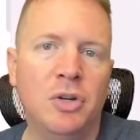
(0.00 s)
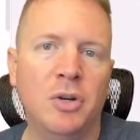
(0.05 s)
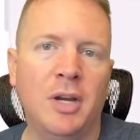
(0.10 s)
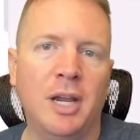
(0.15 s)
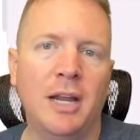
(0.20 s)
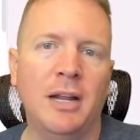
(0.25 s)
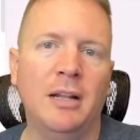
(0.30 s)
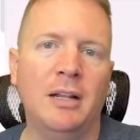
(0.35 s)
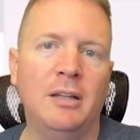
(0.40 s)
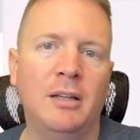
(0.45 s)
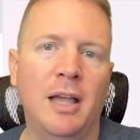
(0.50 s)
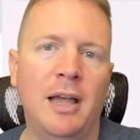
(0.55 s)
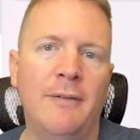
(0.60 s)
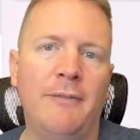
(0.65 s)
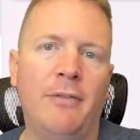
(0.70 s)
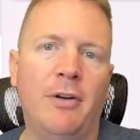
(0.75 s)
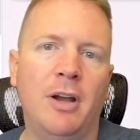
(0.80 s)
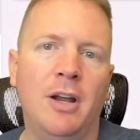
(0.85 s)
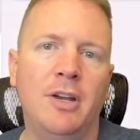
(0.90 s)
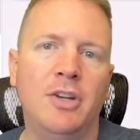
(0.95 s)
you can
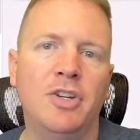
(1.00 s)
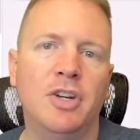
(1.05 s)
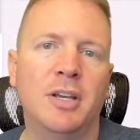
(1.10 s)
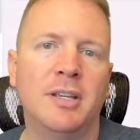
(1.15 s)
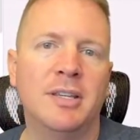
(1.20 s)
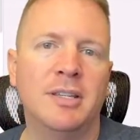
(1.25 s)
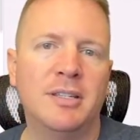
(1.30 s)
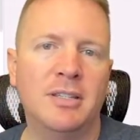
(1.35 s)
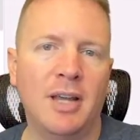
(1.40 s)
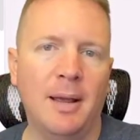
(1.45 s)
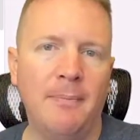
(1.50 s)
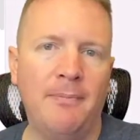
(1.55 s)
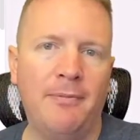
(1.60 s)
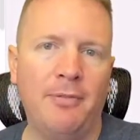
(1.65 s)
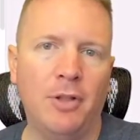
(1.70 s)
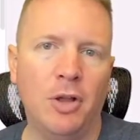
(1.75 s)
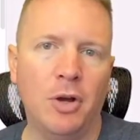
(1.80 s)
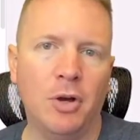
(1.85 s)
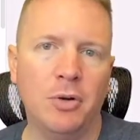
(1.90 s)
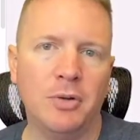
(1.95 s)
leverage
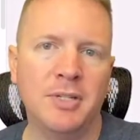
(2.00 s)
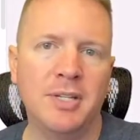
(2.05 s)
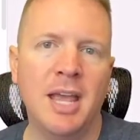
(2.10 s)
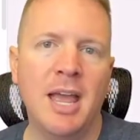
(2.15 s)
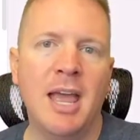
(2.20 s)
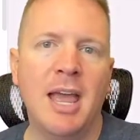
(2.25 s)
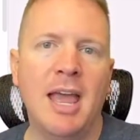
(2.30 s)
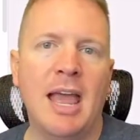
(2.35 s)
Subflows